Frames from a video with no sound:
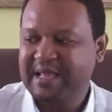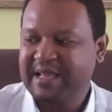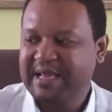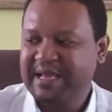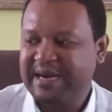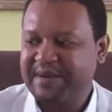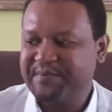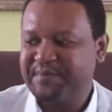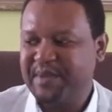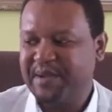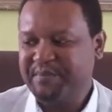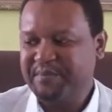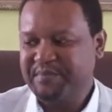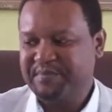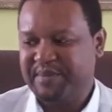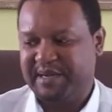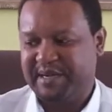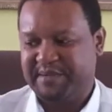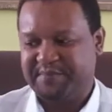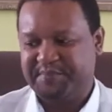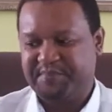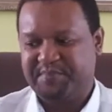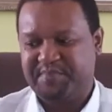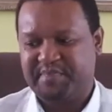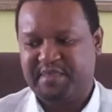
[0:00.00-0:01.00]
Remember,
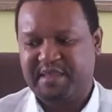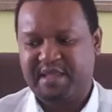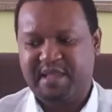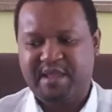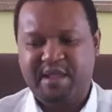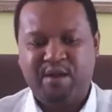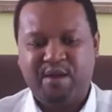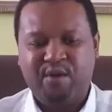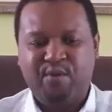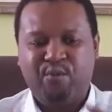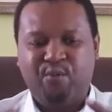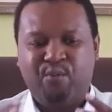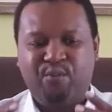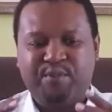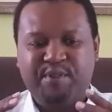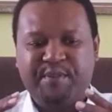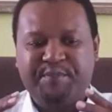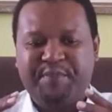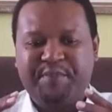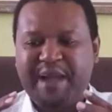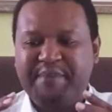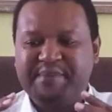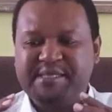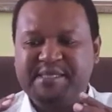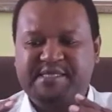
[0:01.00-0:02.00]
the
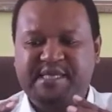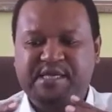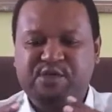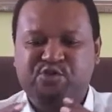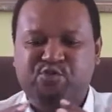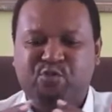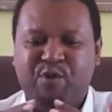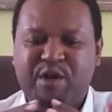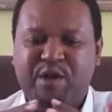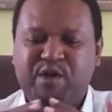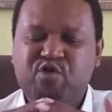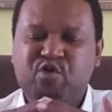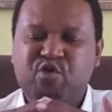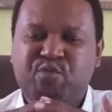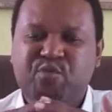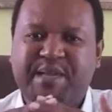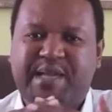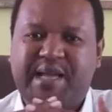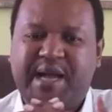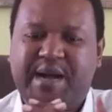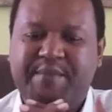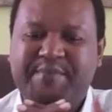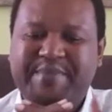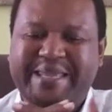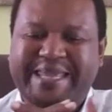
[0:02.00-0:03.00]
Bible says when you
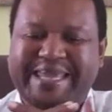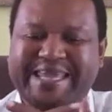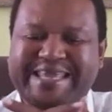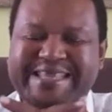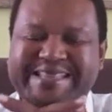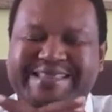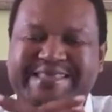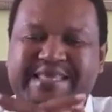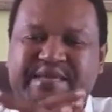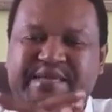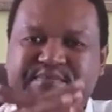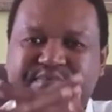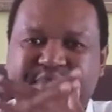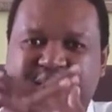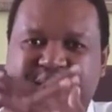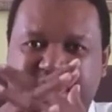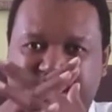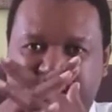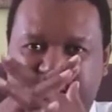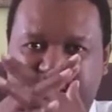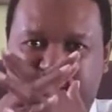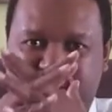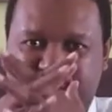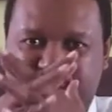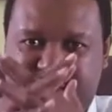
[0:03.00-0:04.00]
become
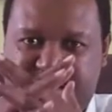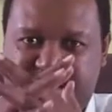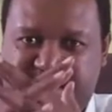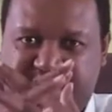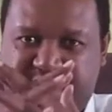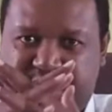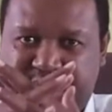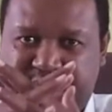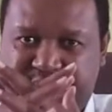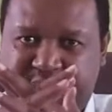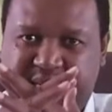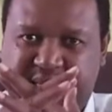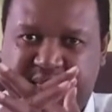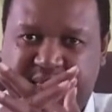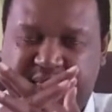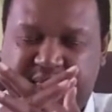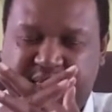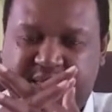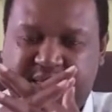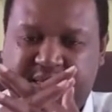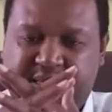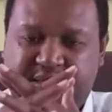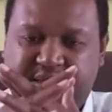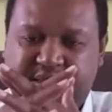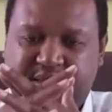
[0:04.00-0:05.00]
intimate with somebody,
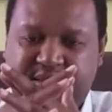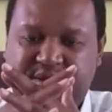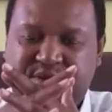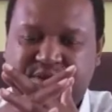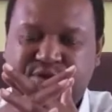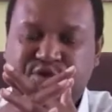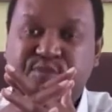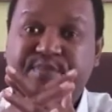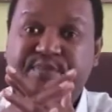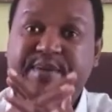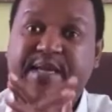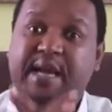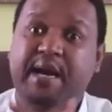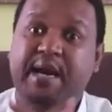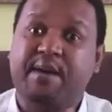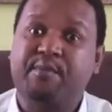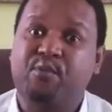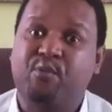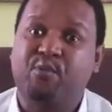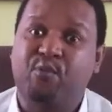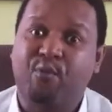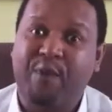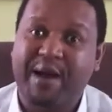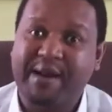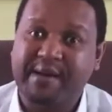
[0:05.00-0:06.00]
you become
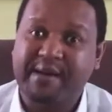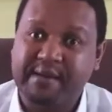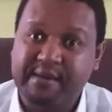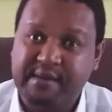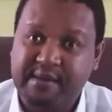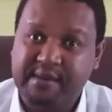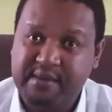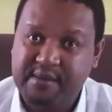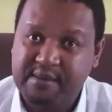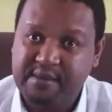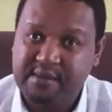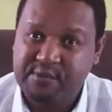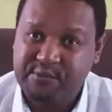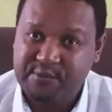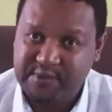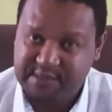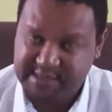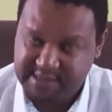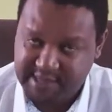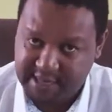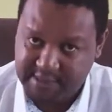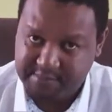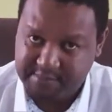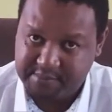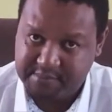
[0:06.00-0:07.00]
one with
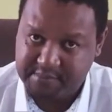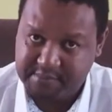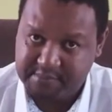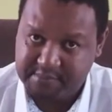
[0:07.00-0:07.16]
them.